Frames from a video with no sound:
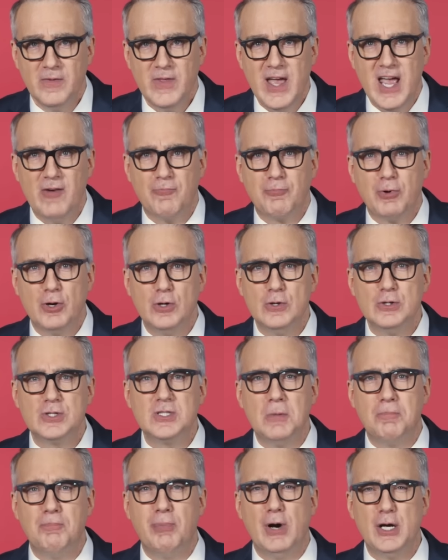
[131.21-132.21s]
They have
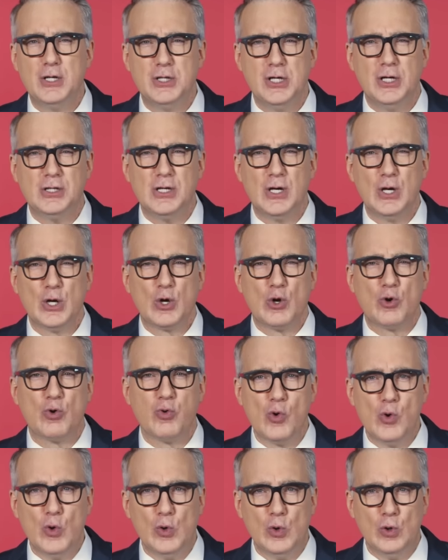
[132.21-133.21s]
produced a budget.
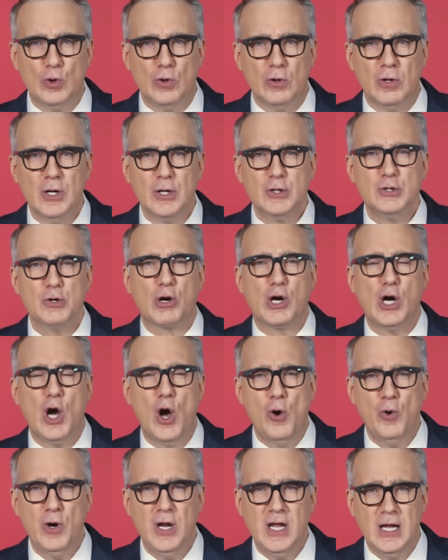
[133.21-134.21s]
Cruel,
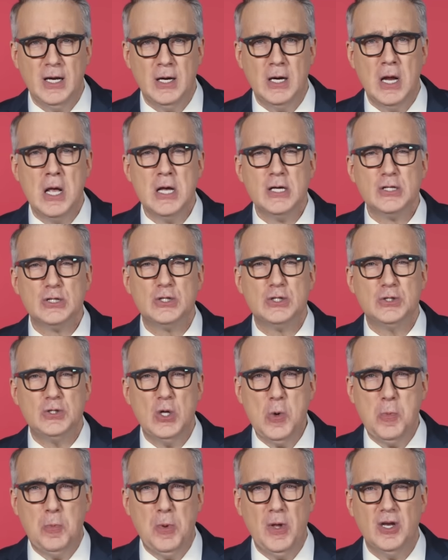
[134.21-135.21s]
draconian,
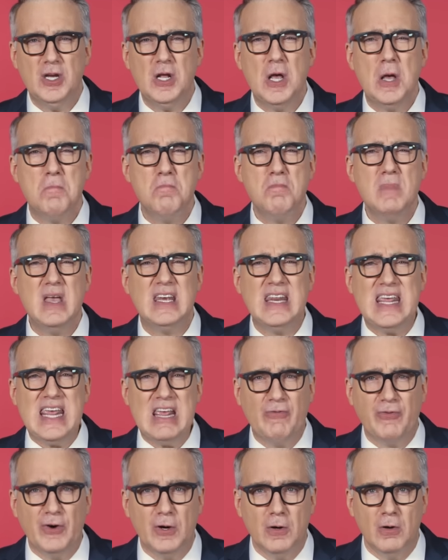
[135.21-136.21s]
stupid,
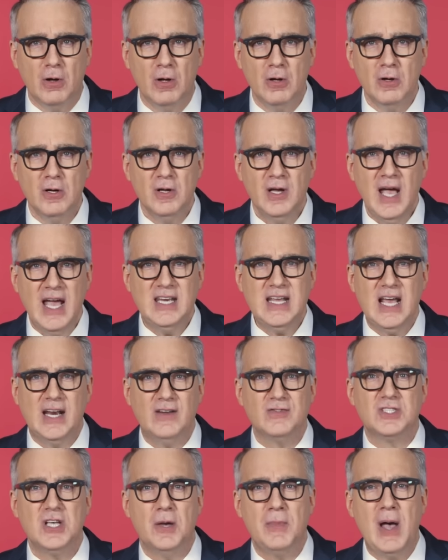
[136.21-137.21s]
medieval, and yet
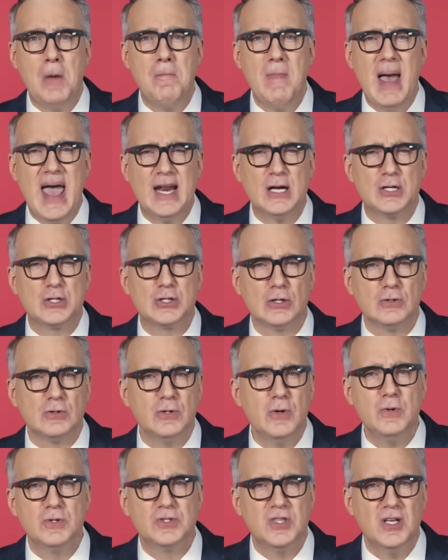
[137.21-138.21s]
have somehow managed to
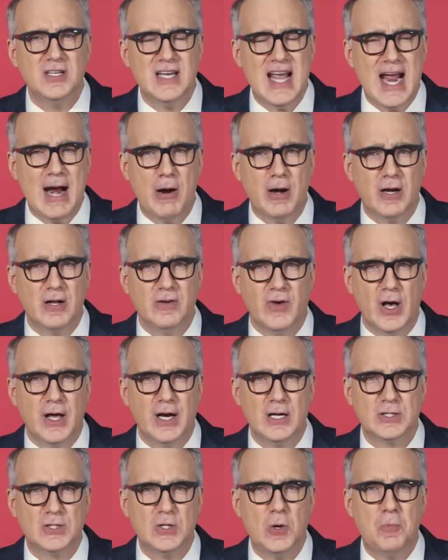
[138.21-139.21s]
lose the narrative
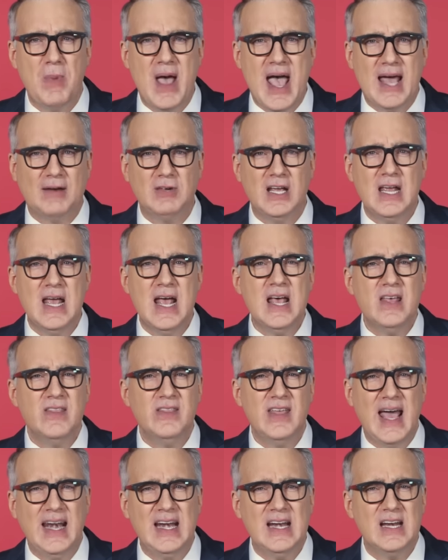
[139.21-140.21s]
on it so badly
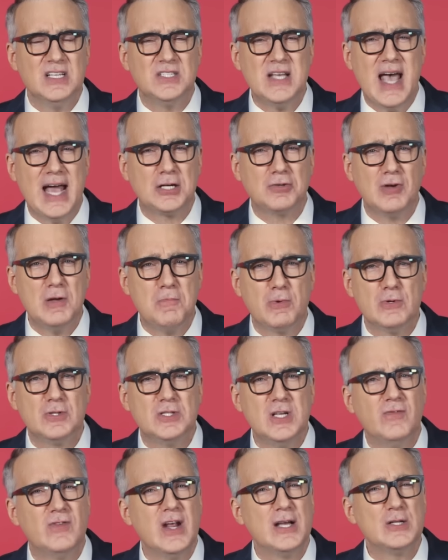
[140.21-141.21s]
that it is actually
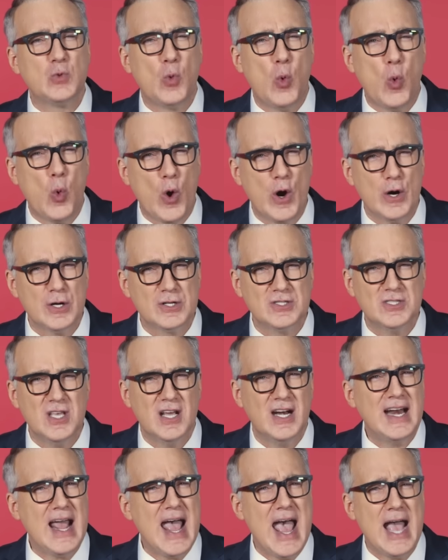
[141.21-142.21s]
perceived as worse
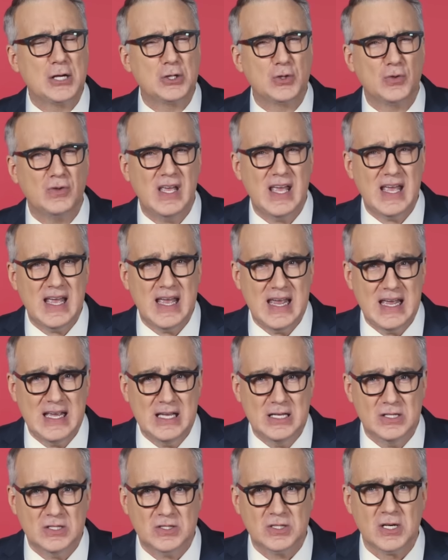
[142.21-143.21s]
than it actually
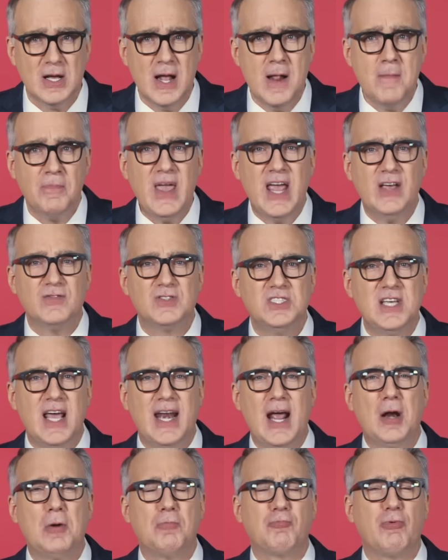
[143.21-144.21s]
is. They have
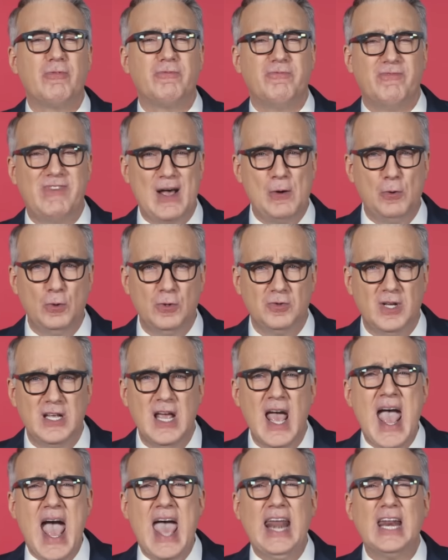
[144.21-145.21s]
sent out a
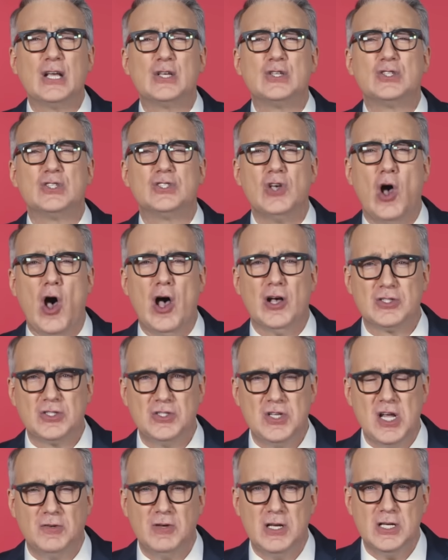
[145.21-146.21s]
profoundly and
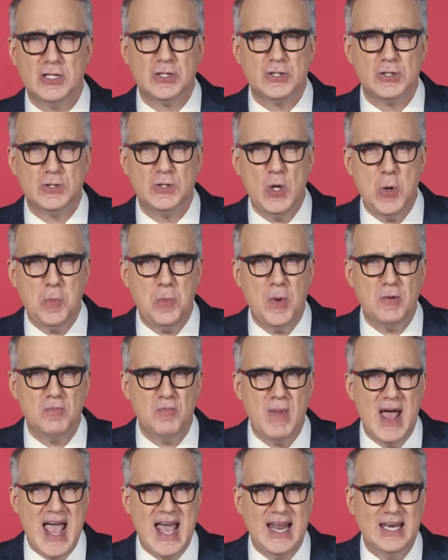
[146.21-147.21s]
exhaustingly stupid
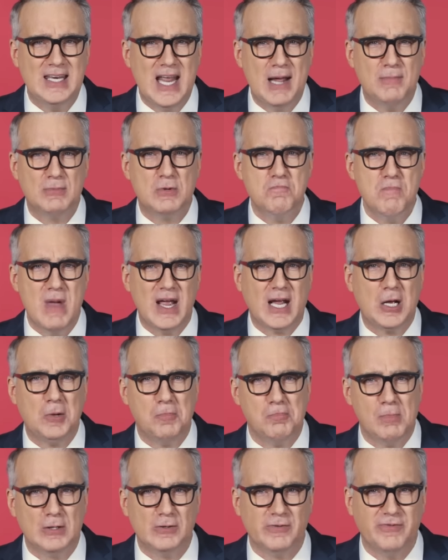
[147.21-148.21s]
man named Mick
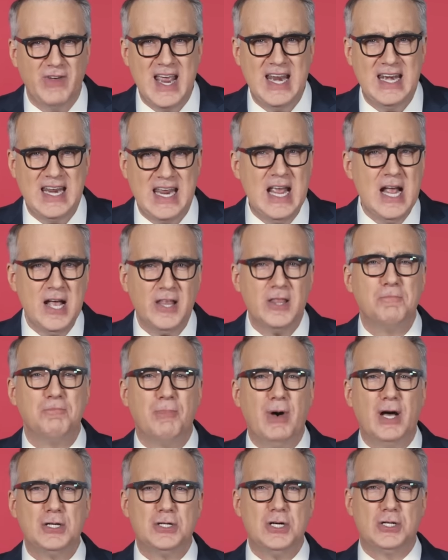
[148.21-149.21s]
Mulvaney, the
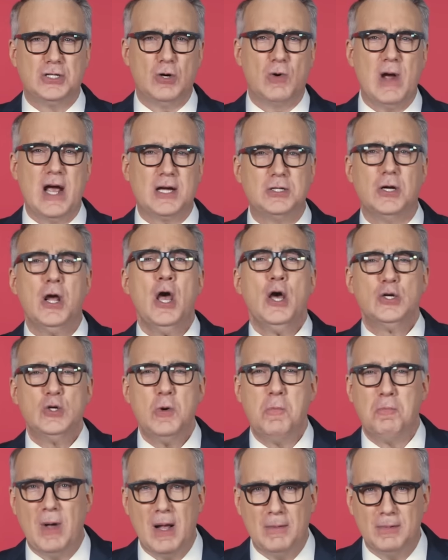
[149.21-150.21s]
budget director,
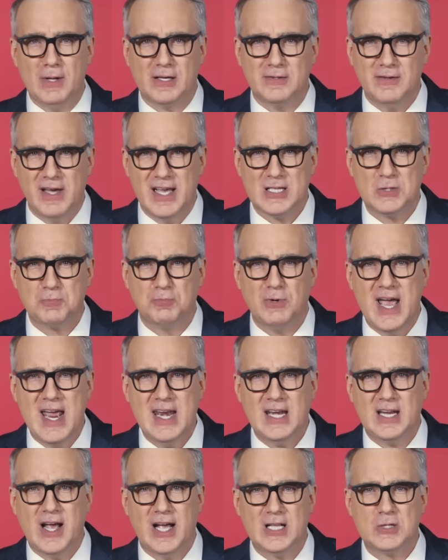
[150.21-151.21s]
to publicly
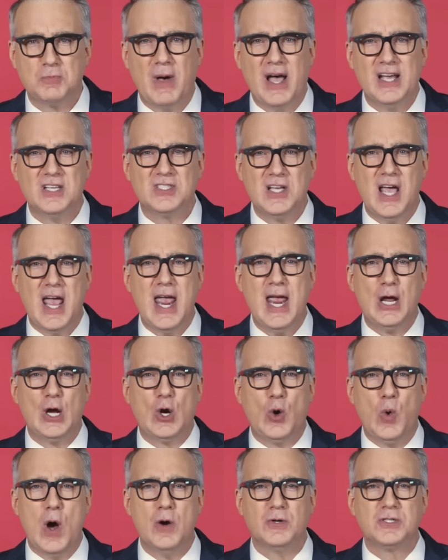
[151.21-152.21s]
explain cuts by saying,
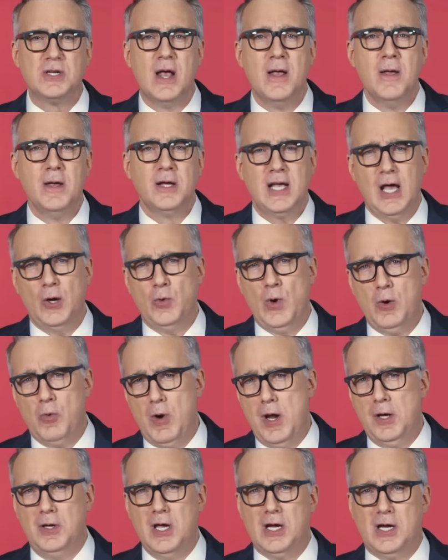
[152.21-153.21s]
quote, "Can we
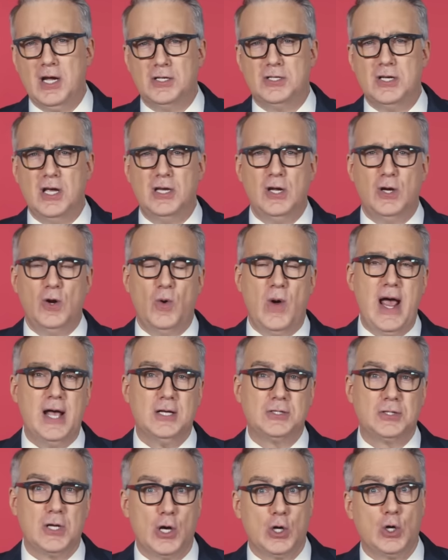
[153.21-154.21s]
really continue to
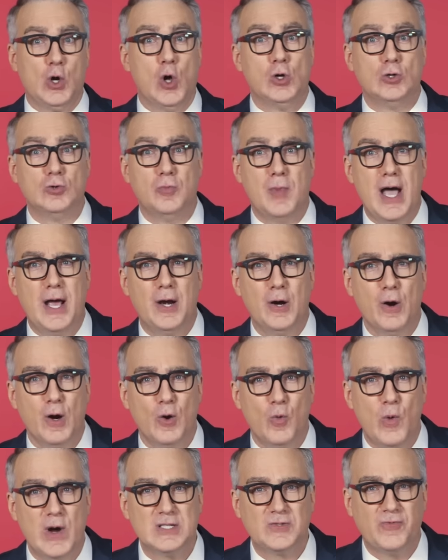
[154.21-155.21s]
ask a coal miner
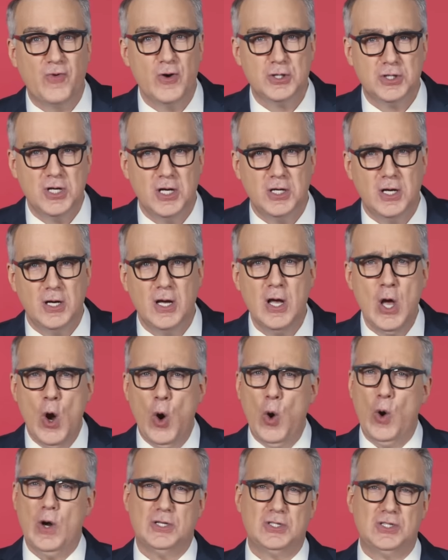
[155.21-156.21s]
in West Virginia
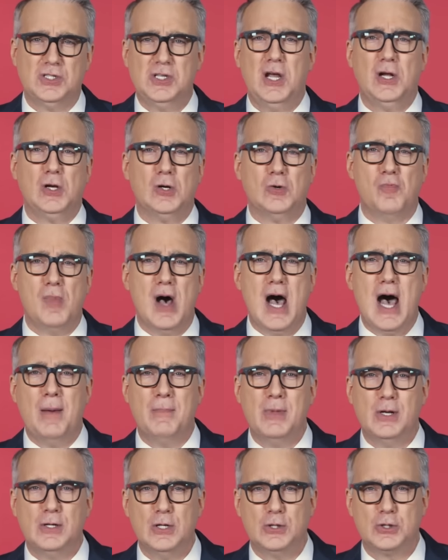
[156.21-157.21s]
or a single
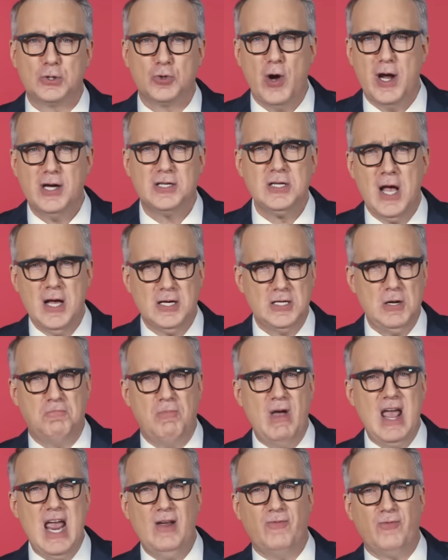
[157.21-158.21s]
mom in Detroit to
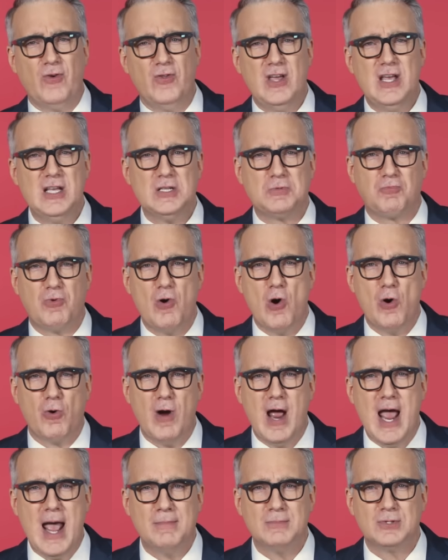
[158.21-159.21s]
pay for these
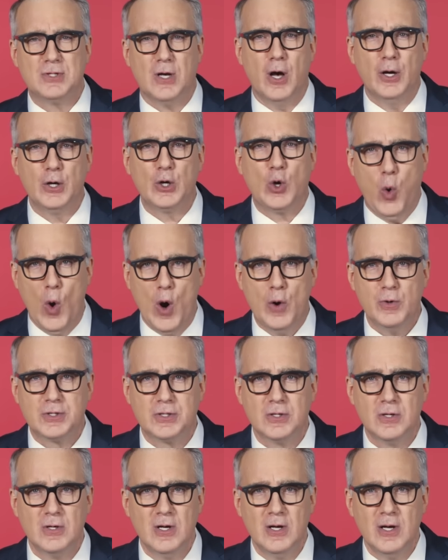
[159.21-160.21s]
programs?"
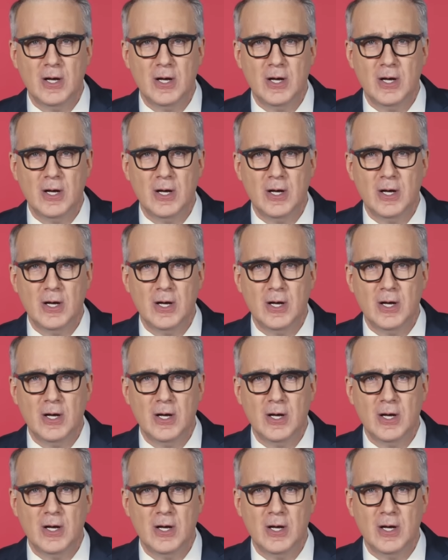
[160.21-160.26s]
Unquote.